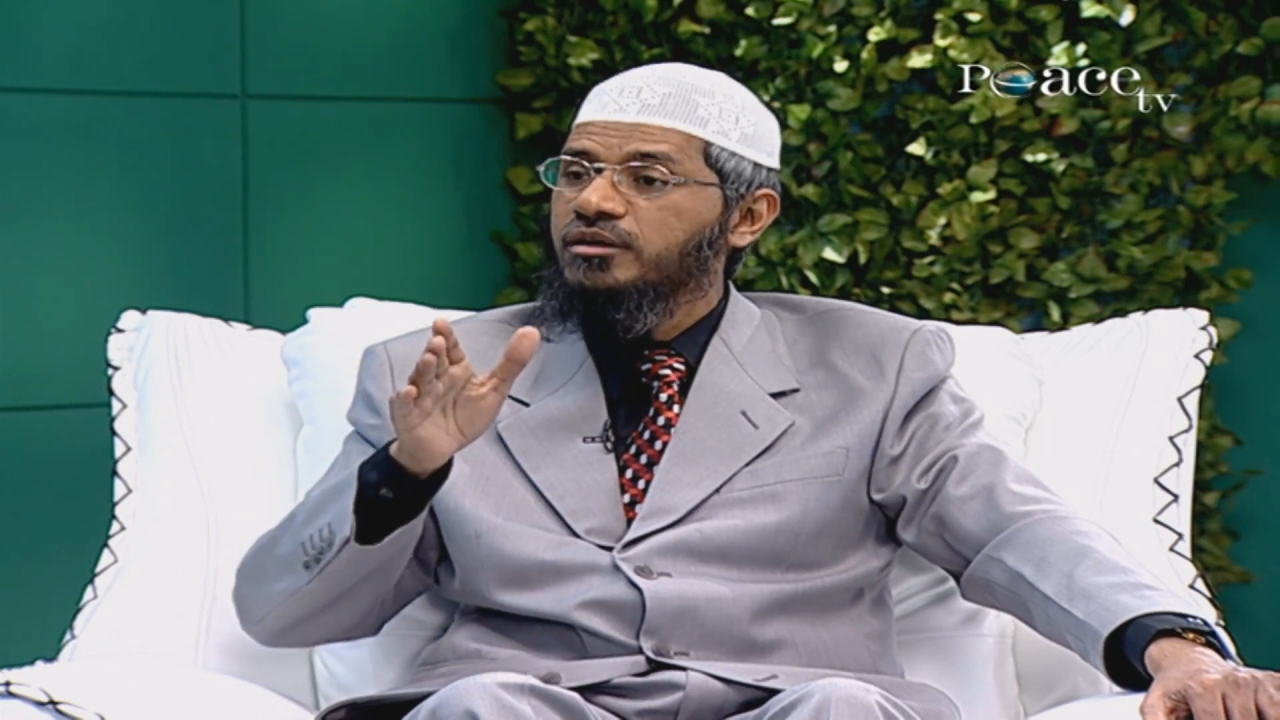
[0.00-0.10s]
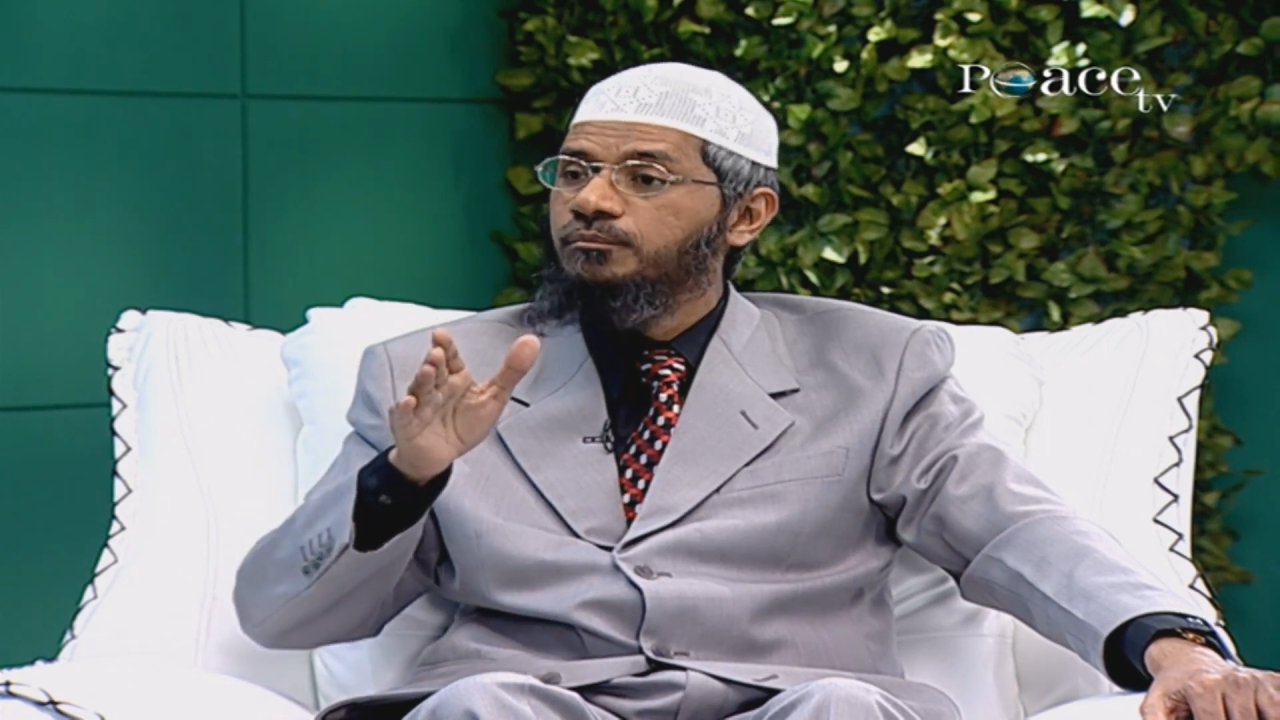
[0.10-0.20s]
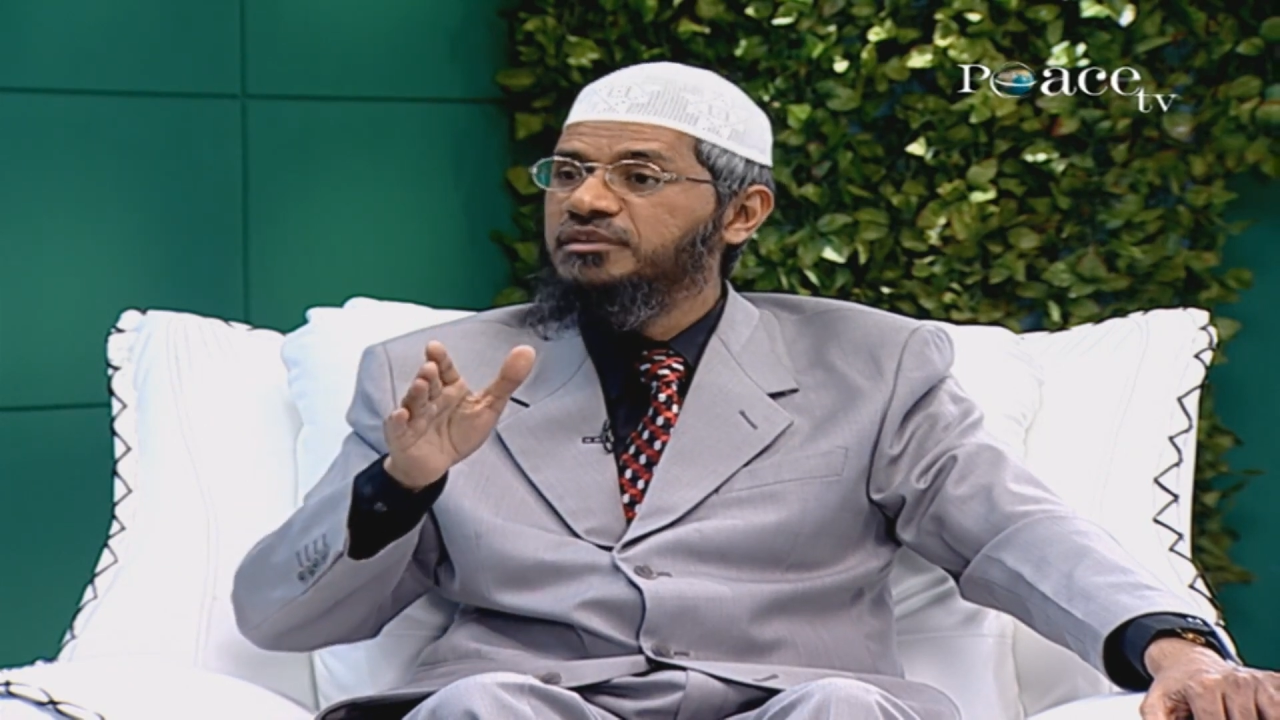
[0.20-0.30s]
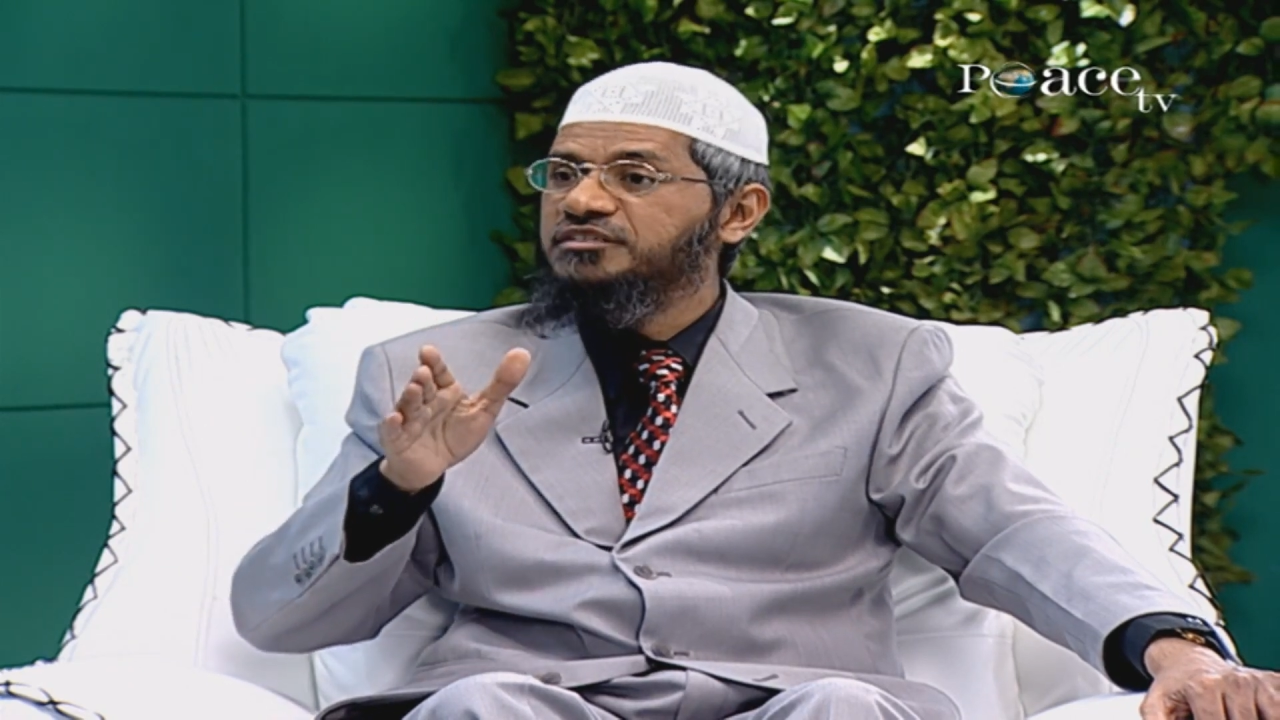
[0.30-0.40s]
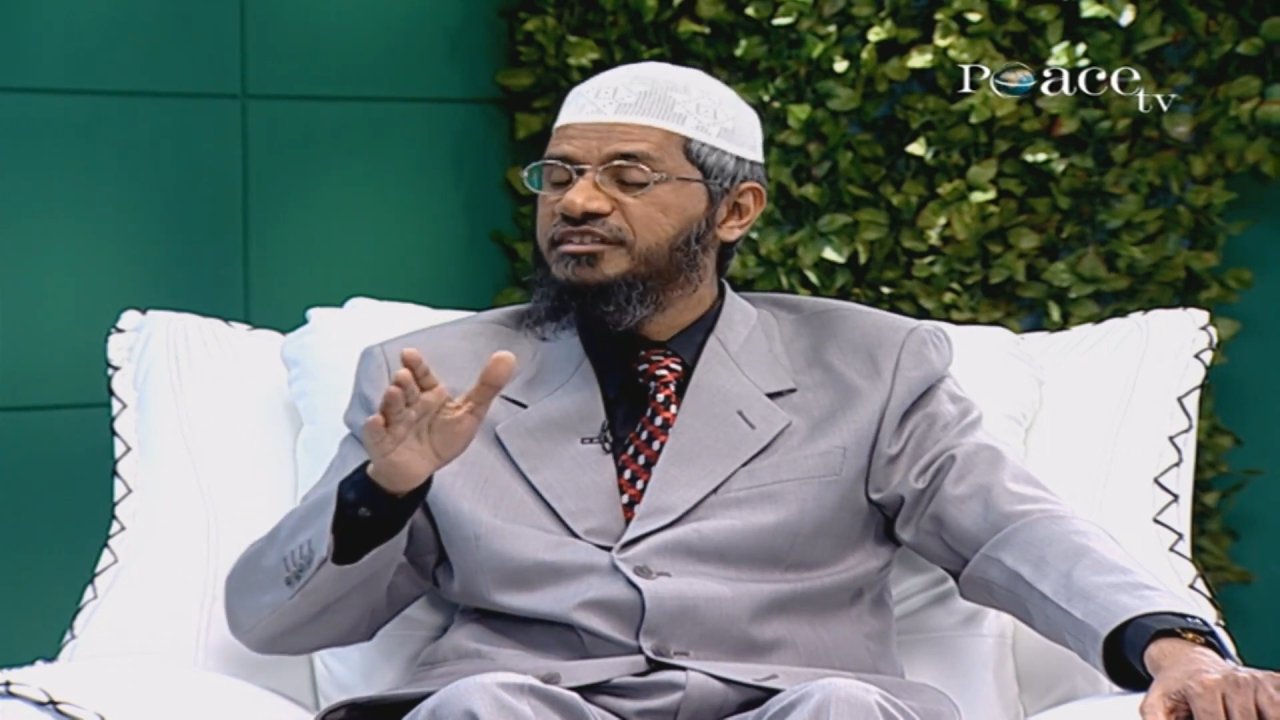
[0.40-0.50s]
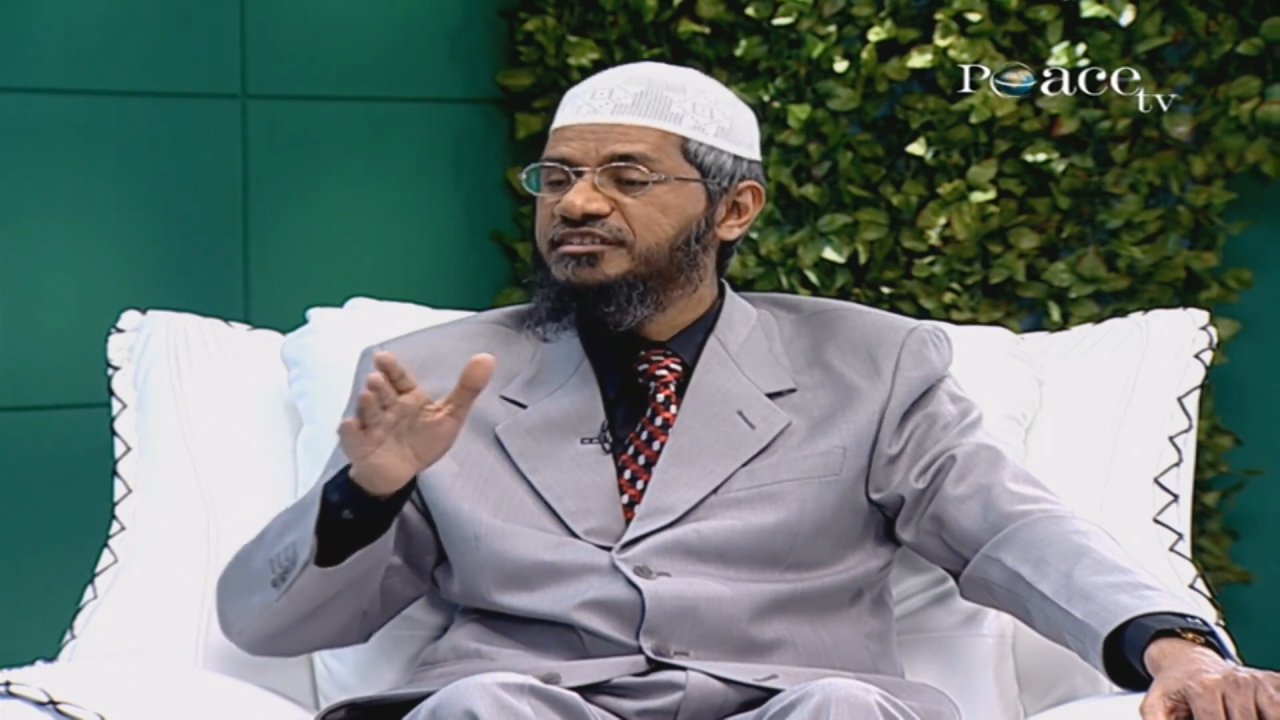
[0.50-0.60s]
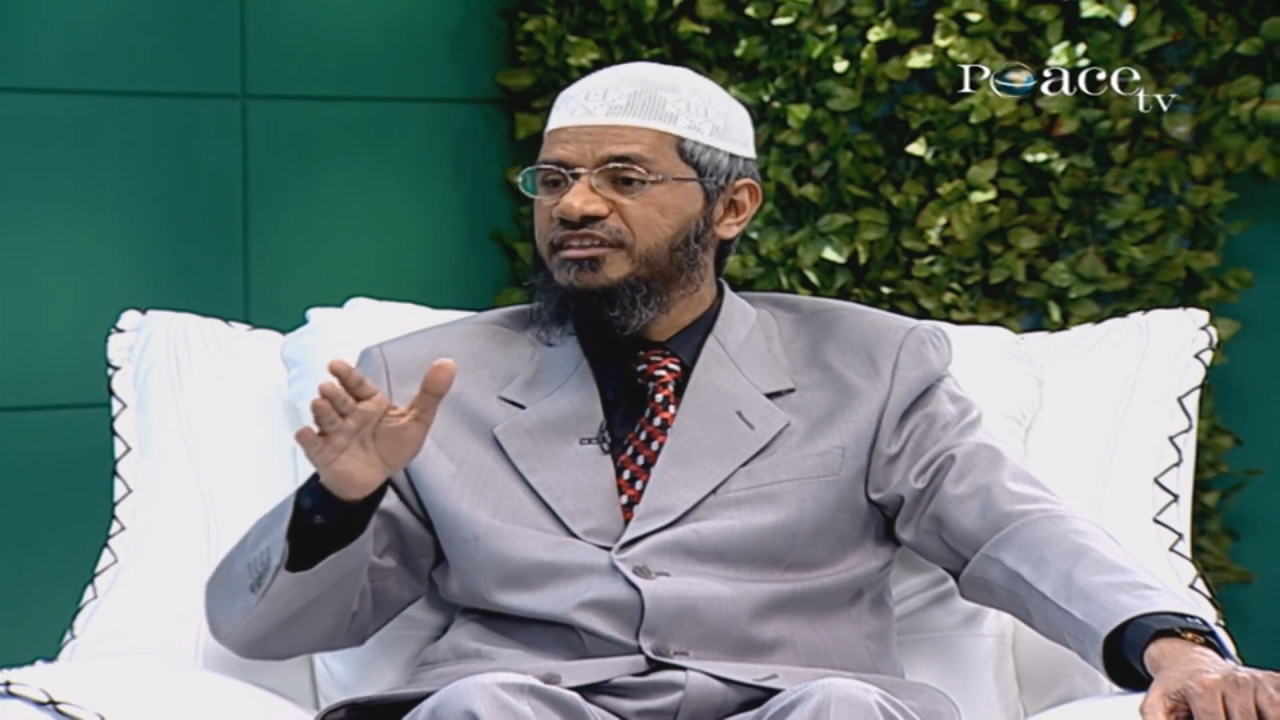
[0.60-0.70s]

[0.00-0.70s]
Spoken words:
compulsory